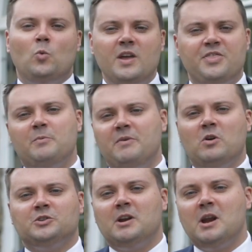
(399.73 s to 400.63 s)
We think we've
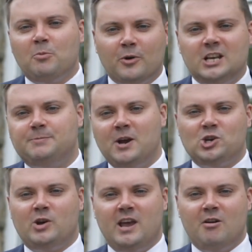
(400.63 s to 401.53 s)
got something pretty
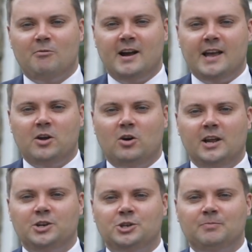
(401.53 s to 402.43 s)
special here at Reigate
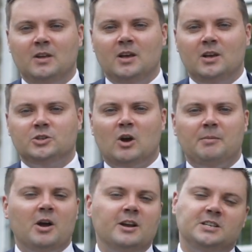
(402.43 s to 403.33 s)
College, so
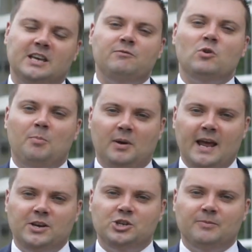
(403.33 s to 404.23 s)
I'm going to give you a
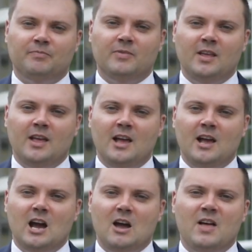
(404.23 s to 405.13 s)
pledge.
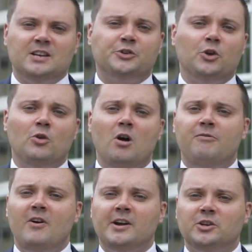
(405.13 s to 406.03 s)
And that's that you'll not
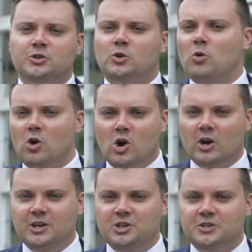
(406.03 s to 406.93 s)
find a school or
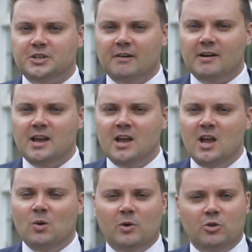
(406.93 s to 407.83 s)
college in Surrey
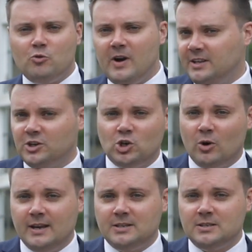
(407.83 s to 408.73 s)
with greater
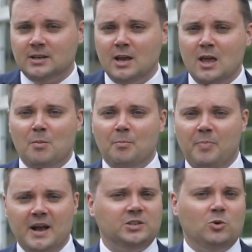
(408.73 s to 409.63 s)
choice,
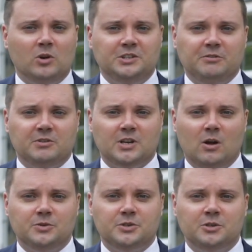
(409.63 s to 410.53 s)
better quality
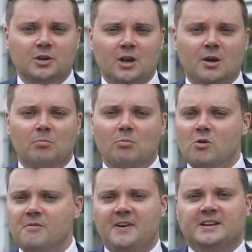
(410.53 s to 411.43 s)
results,
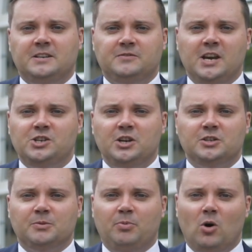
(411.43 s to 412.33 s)
more effective teaching
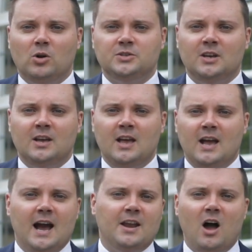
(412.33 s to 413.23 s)
and support,
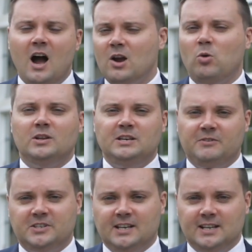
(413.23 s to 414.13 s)
and higher quality
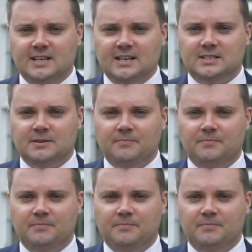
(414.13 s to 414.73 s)
facilities.